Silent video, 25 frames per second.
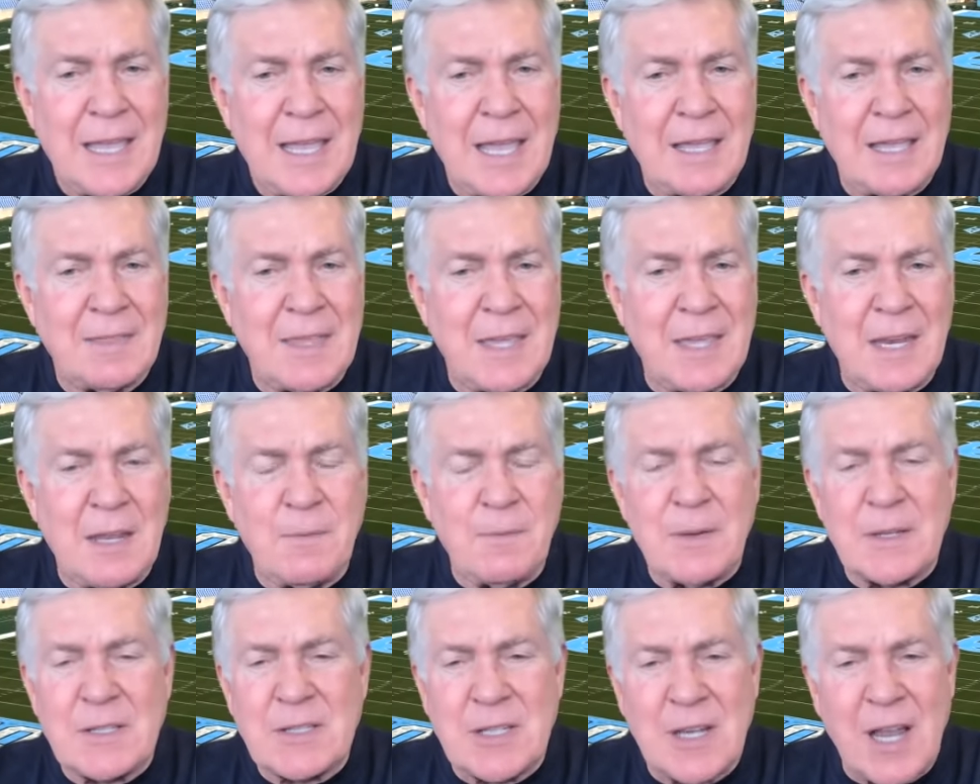And then
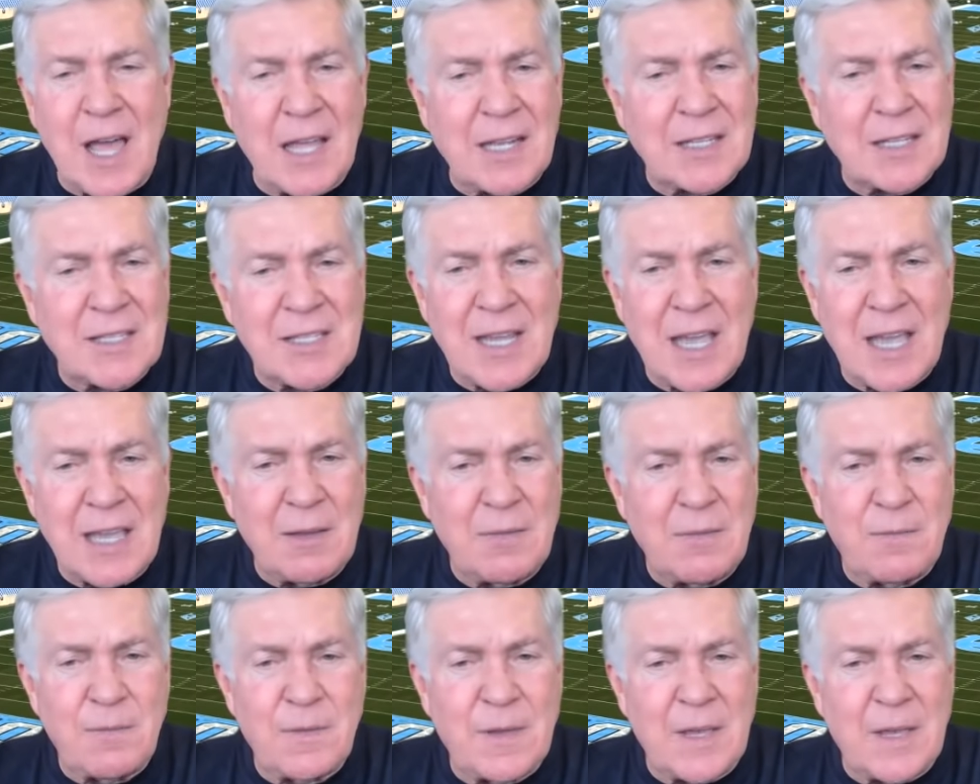if it's not
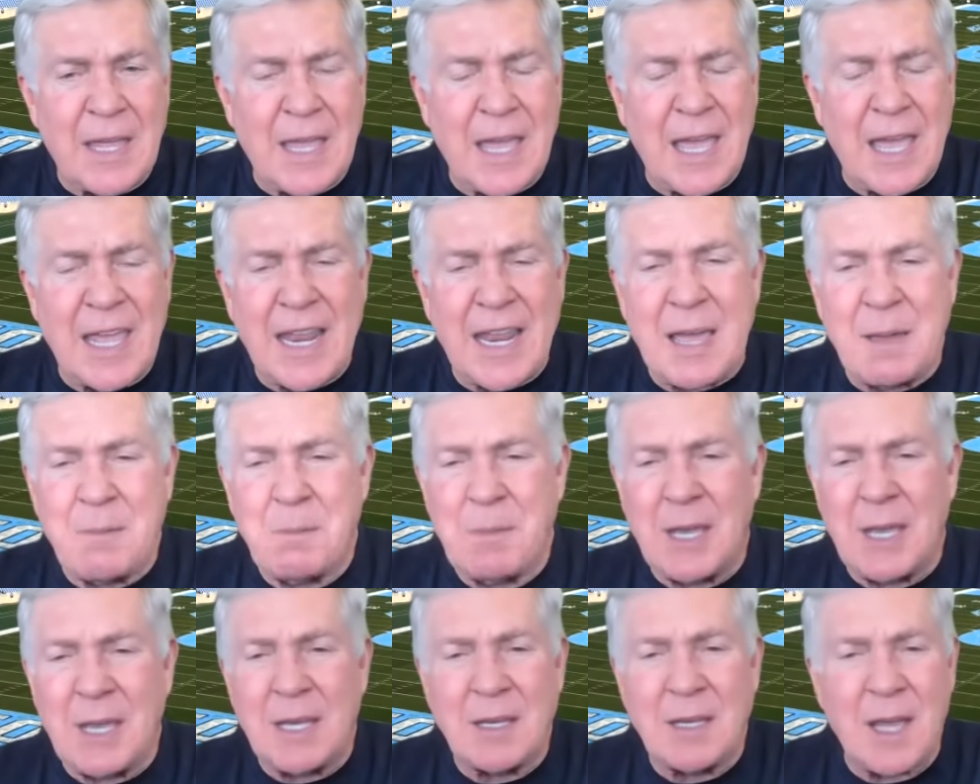safe, and I
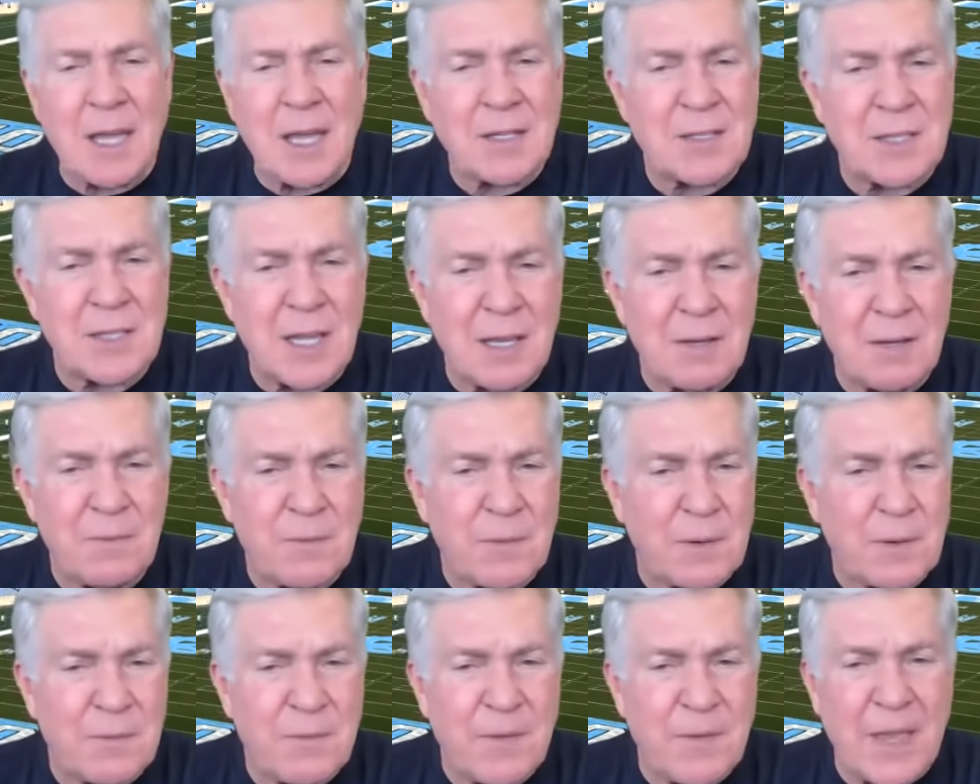mean not safe
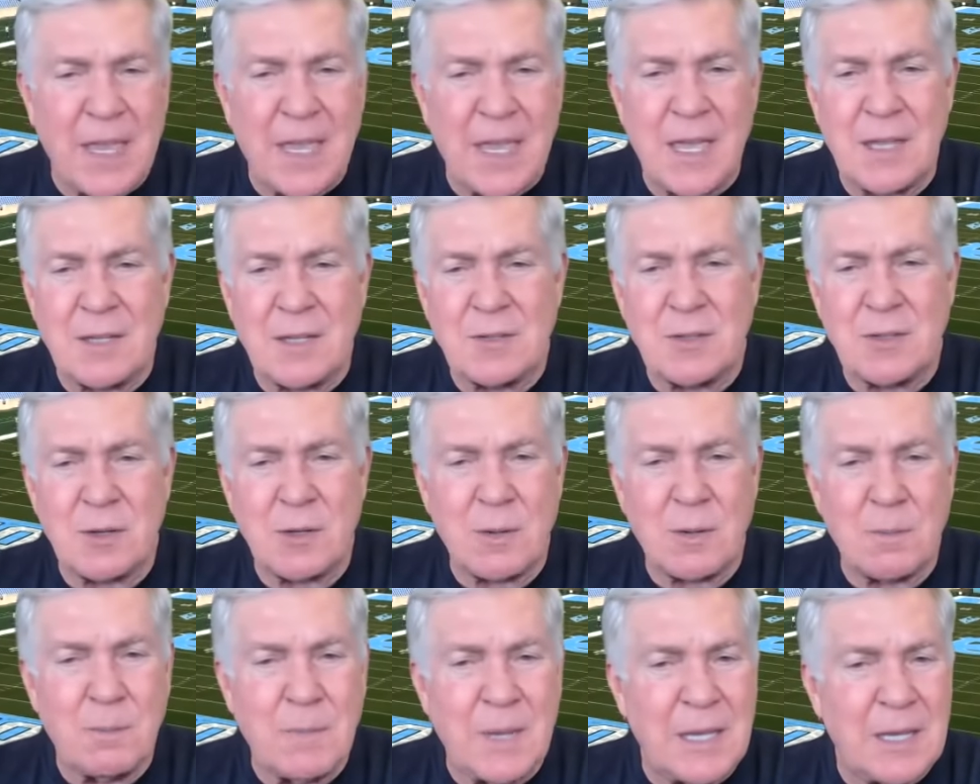for fans
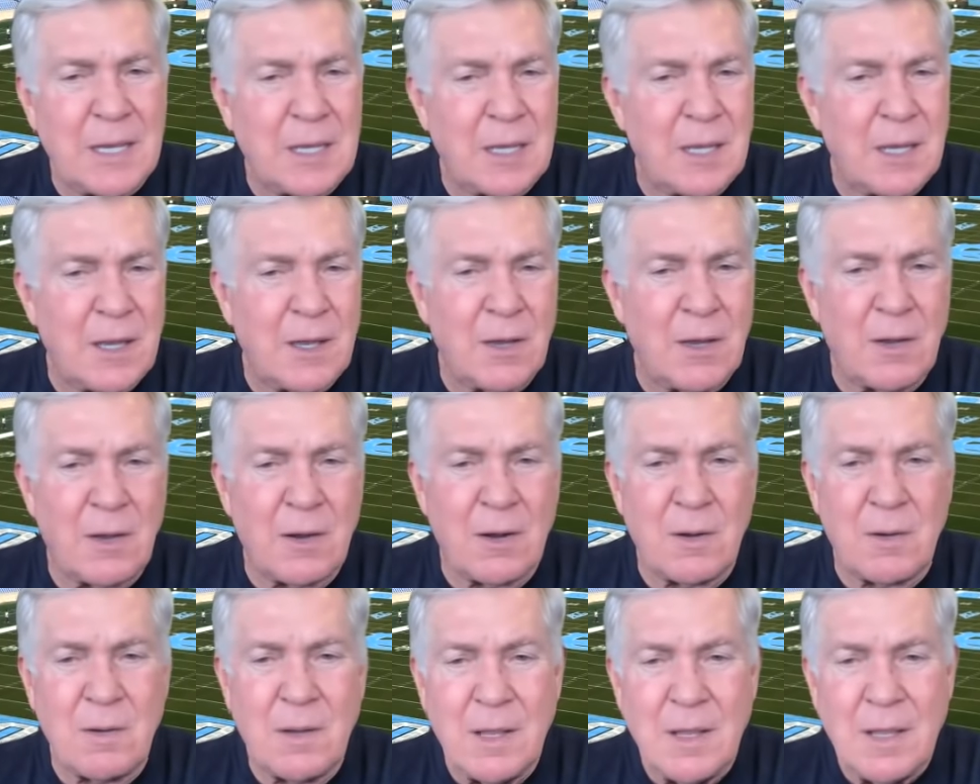or media
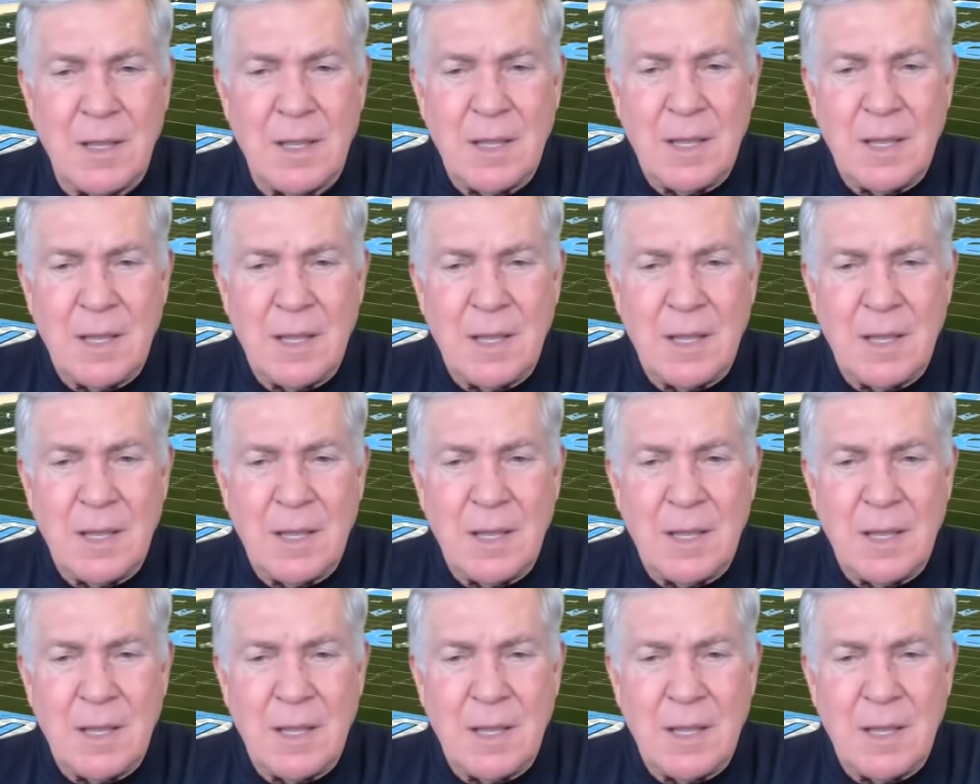or